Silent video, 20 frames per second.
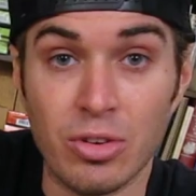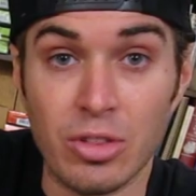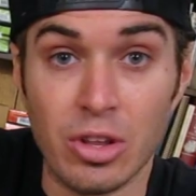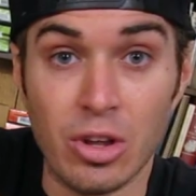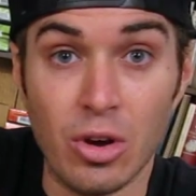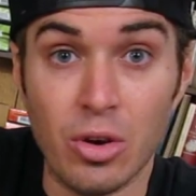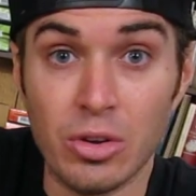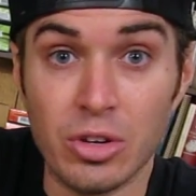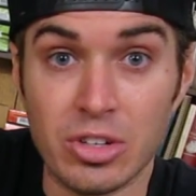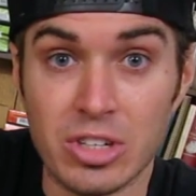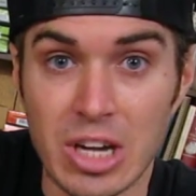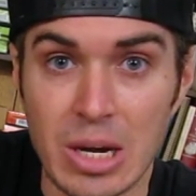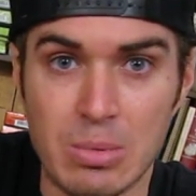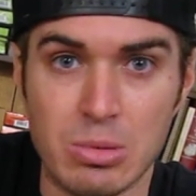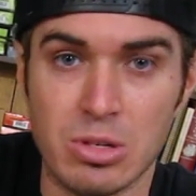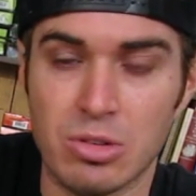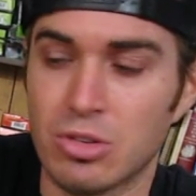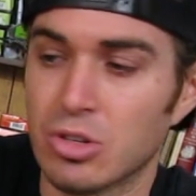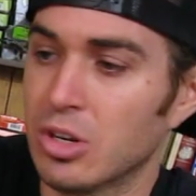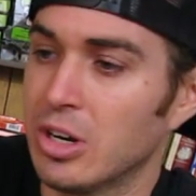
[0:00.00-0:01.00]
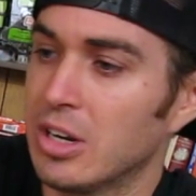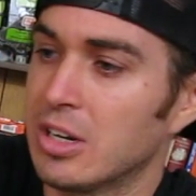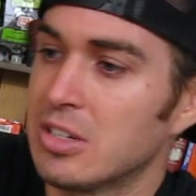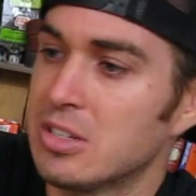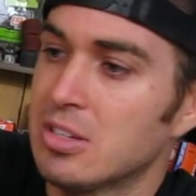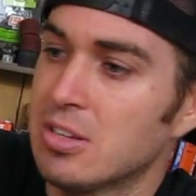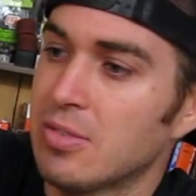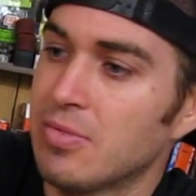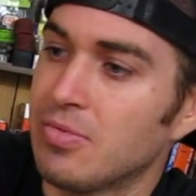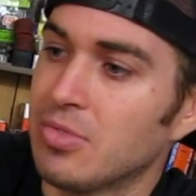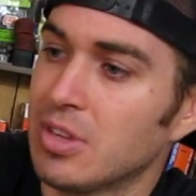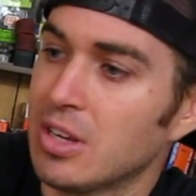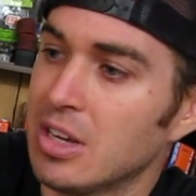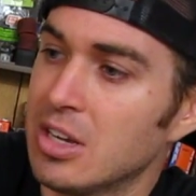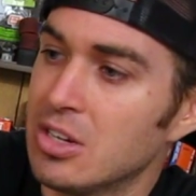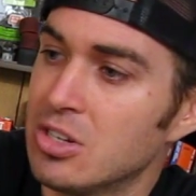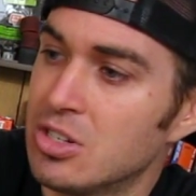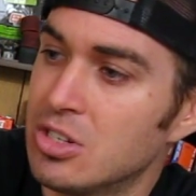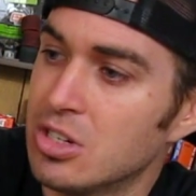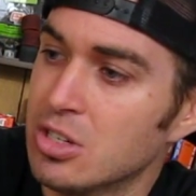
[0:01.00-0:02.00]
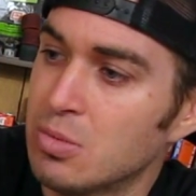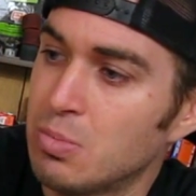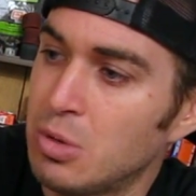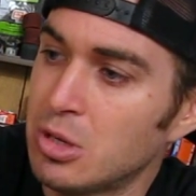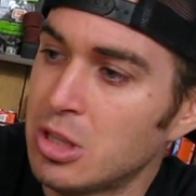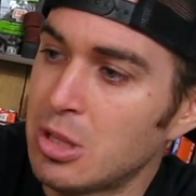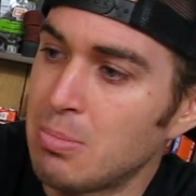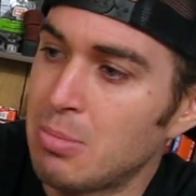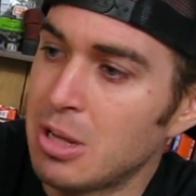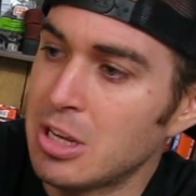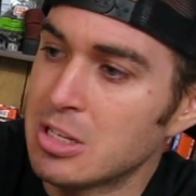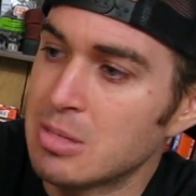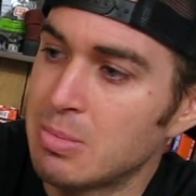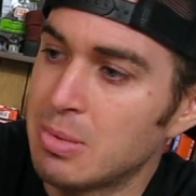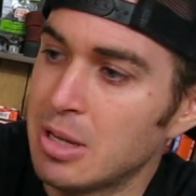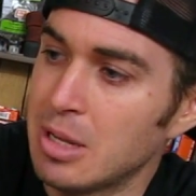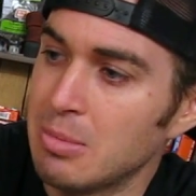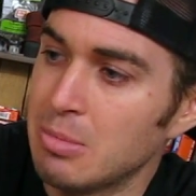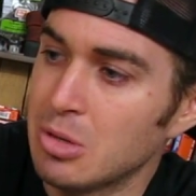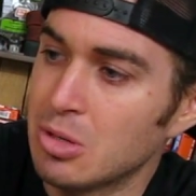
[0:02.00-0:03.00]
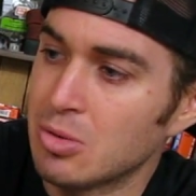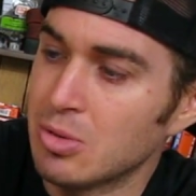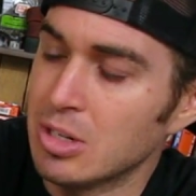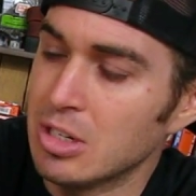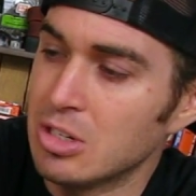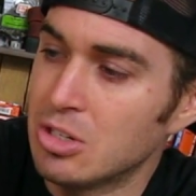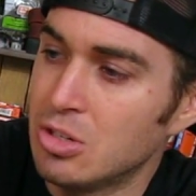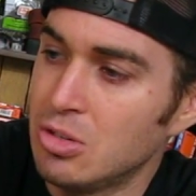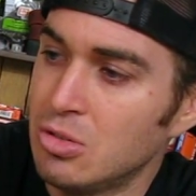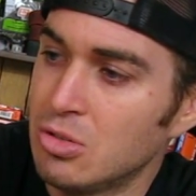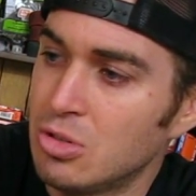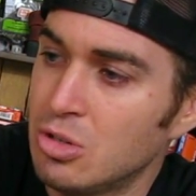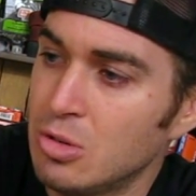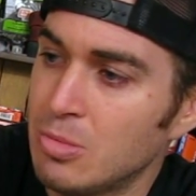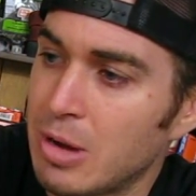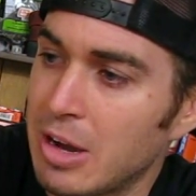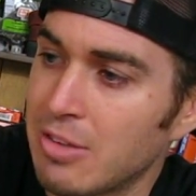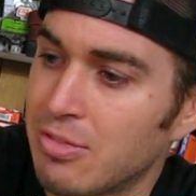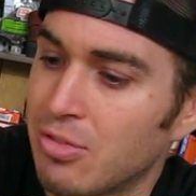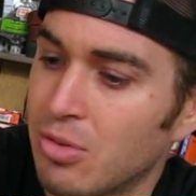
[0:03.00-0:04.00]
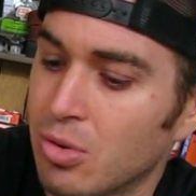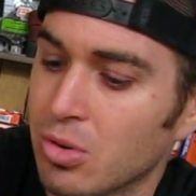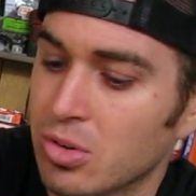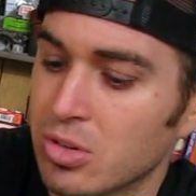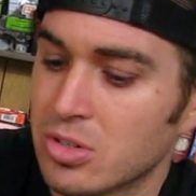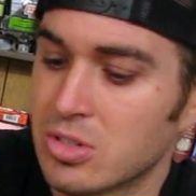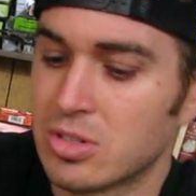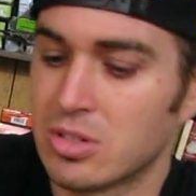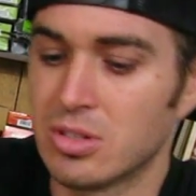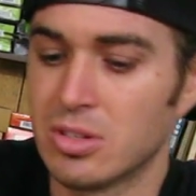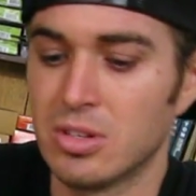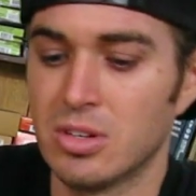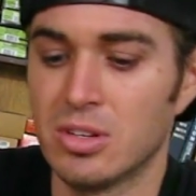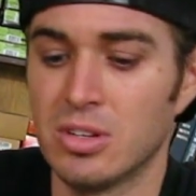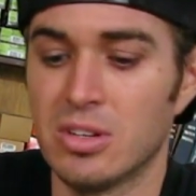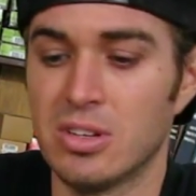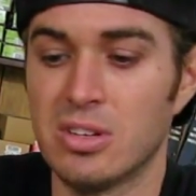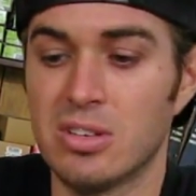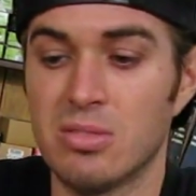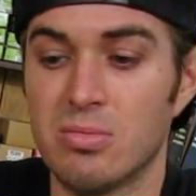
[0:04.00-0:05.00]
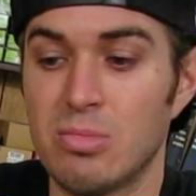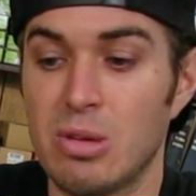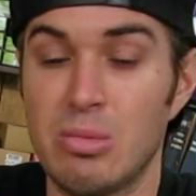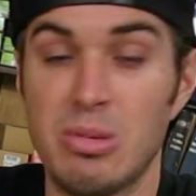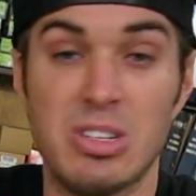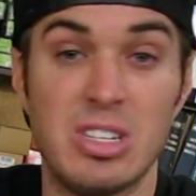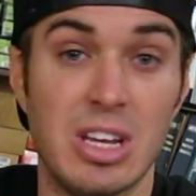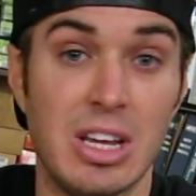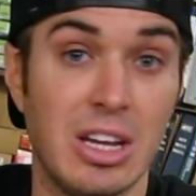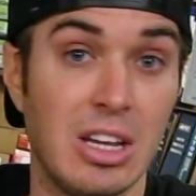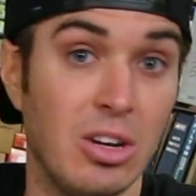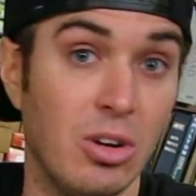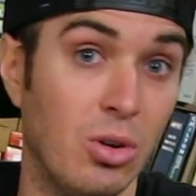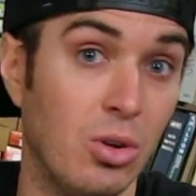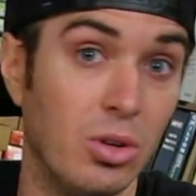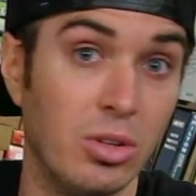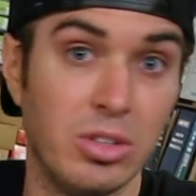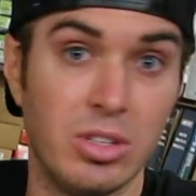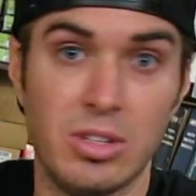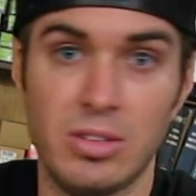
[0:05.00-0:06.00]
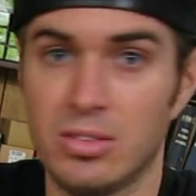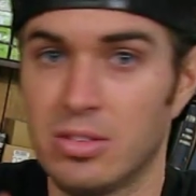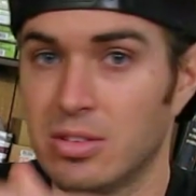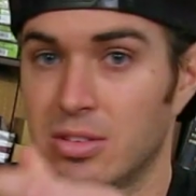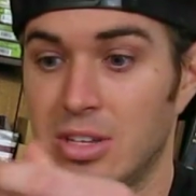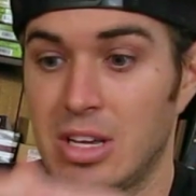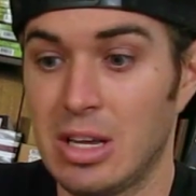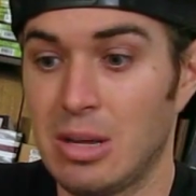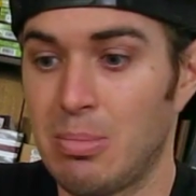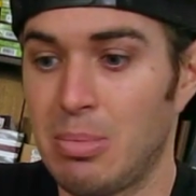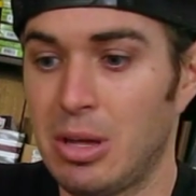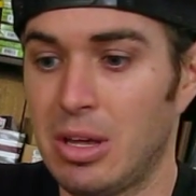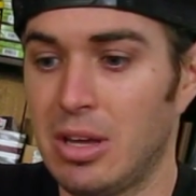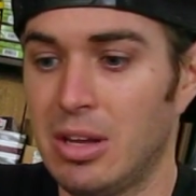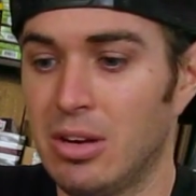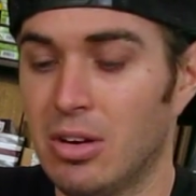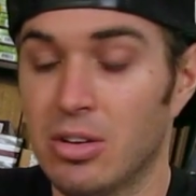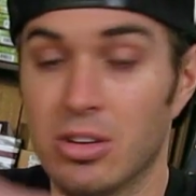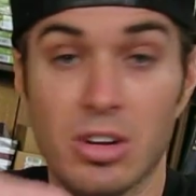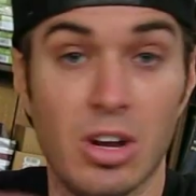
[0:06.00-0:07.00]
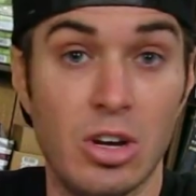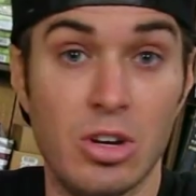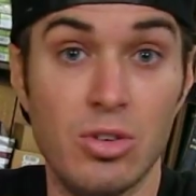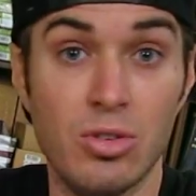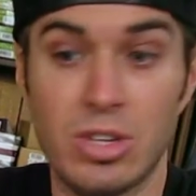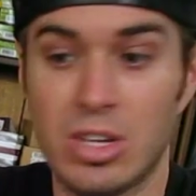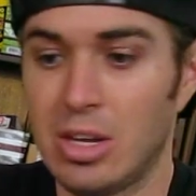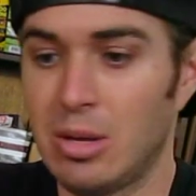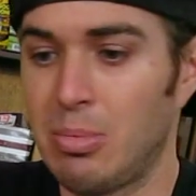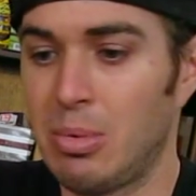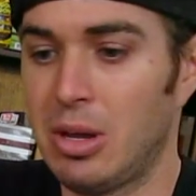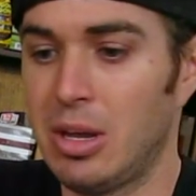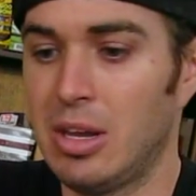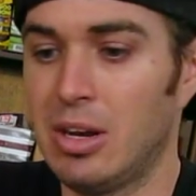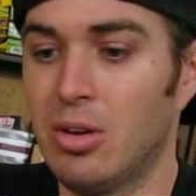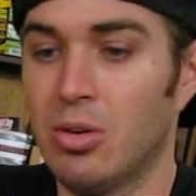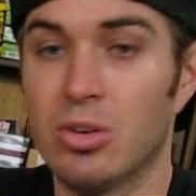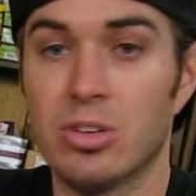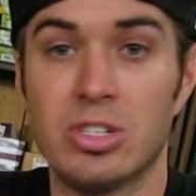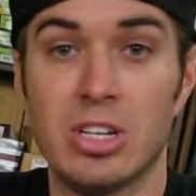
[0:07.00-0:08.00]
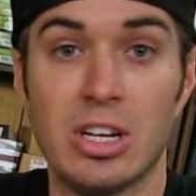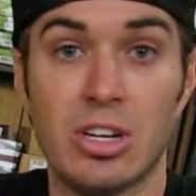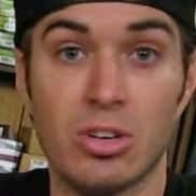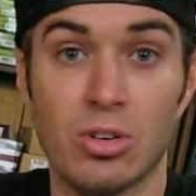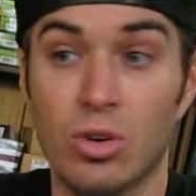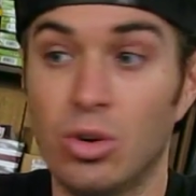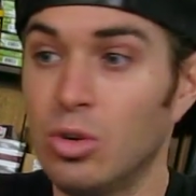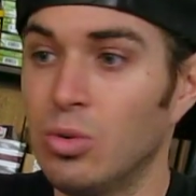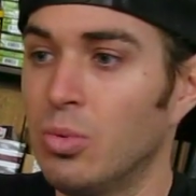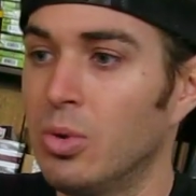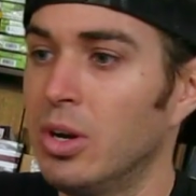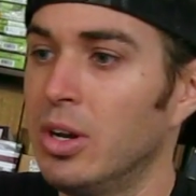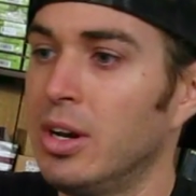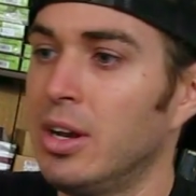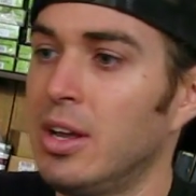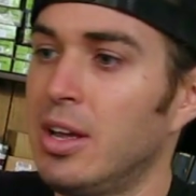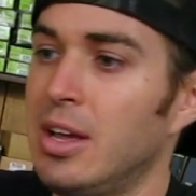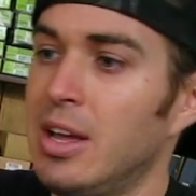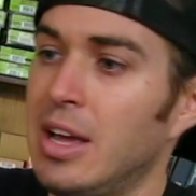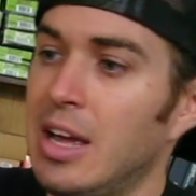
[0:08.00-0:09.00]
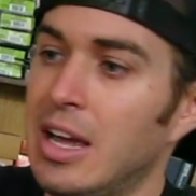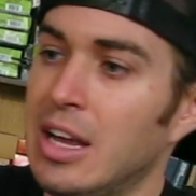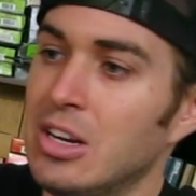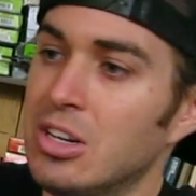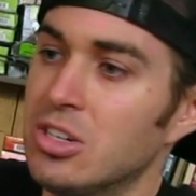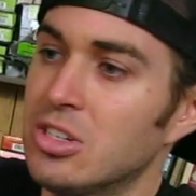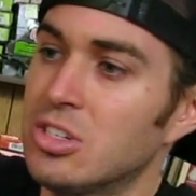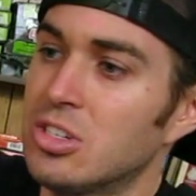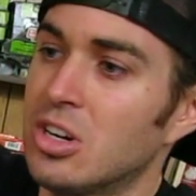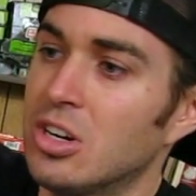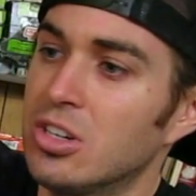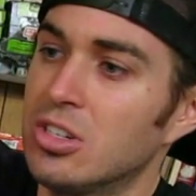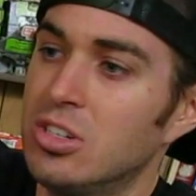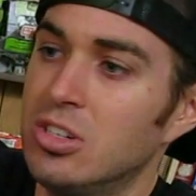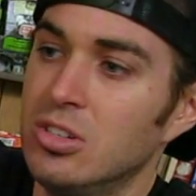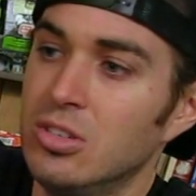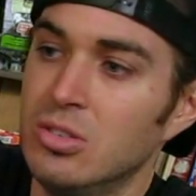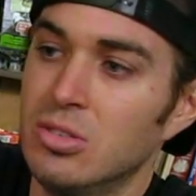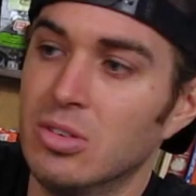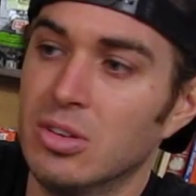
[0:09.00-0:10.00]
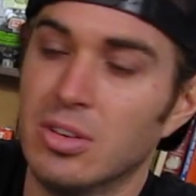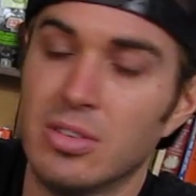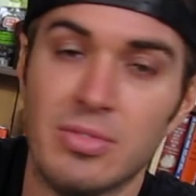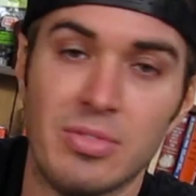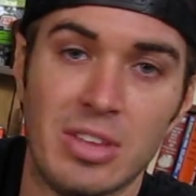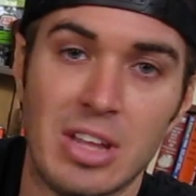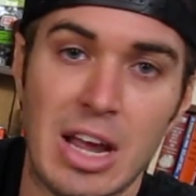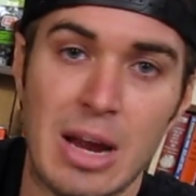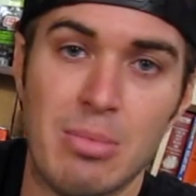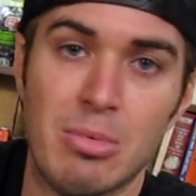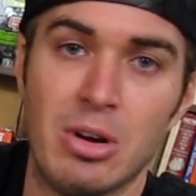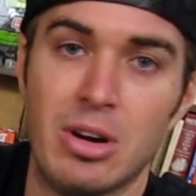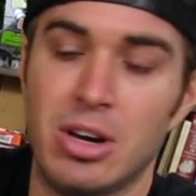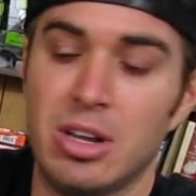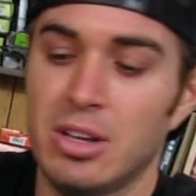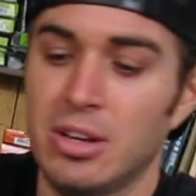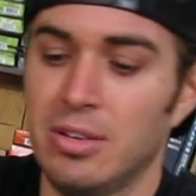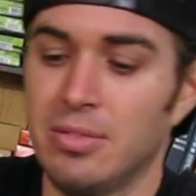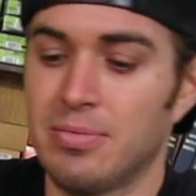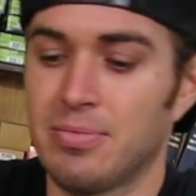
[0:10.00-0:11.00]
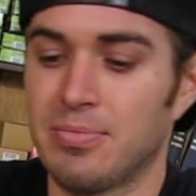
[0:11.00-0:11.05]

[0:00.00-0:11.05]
the older types of trucks is just put the base plate between two 2x4s, maybe take an old kingpin or a new kingpin or take your old one and just start to hammer it in.